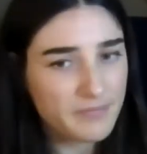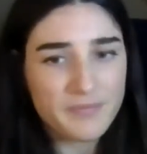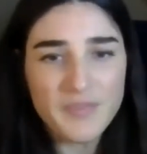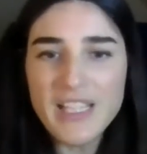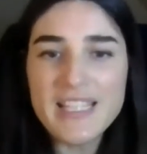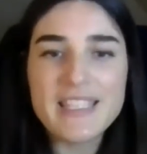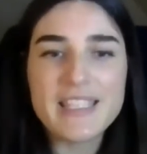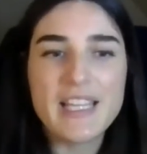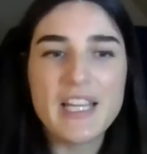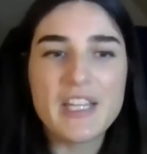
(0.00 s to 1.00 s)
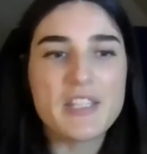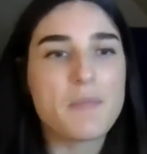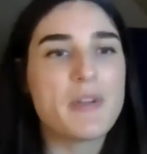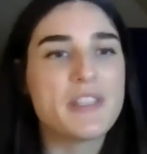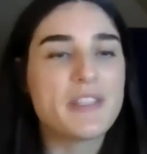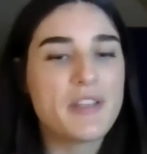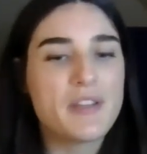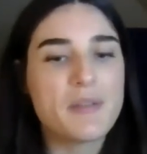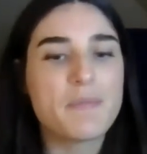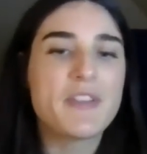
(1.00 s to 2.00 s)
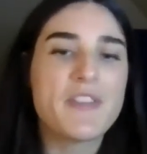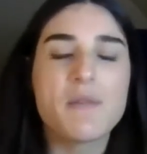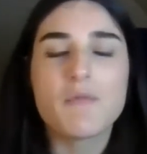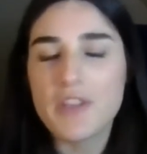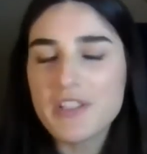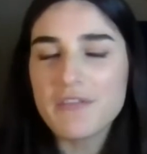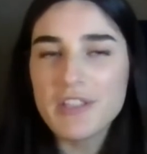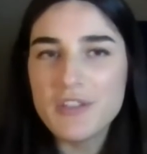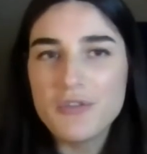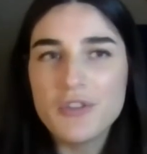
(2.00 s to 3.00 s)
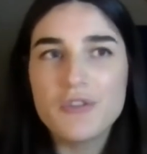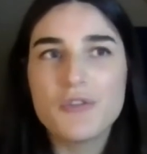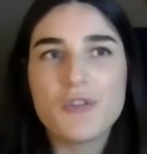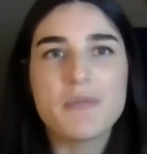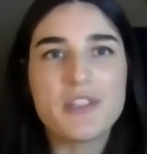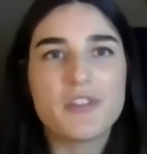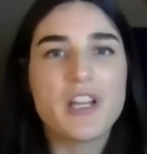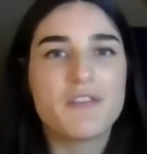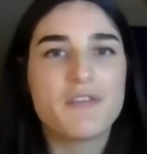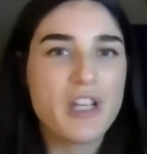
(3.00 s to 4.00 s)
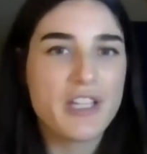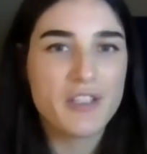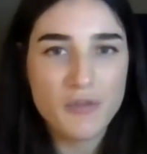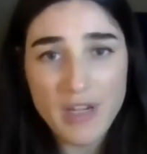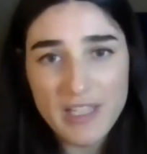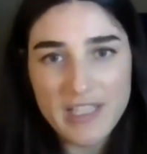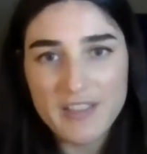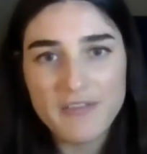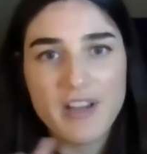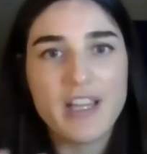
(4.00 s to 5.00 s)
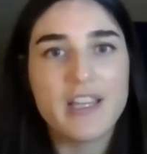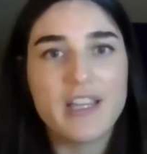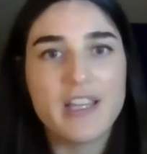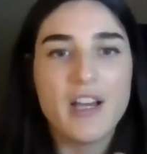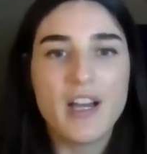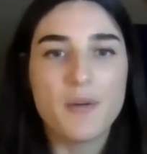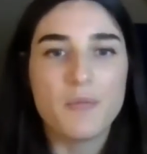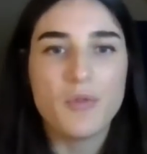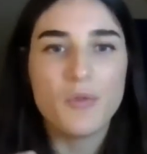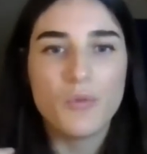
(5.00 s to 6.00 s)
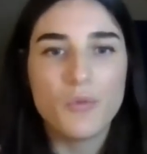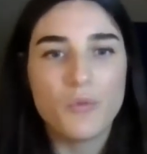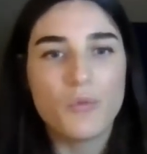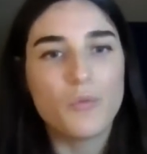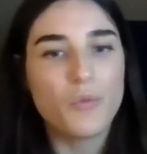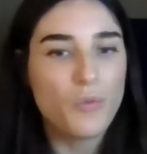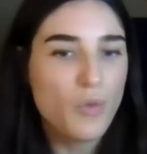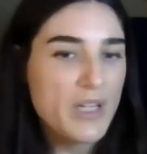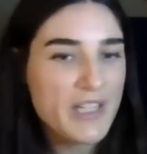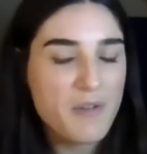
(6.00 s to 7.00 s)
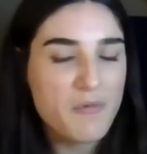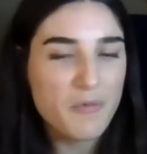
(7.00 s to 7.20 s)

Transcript: It's something that I'm relatively new to, so I'm still kind of trying to identify what I will be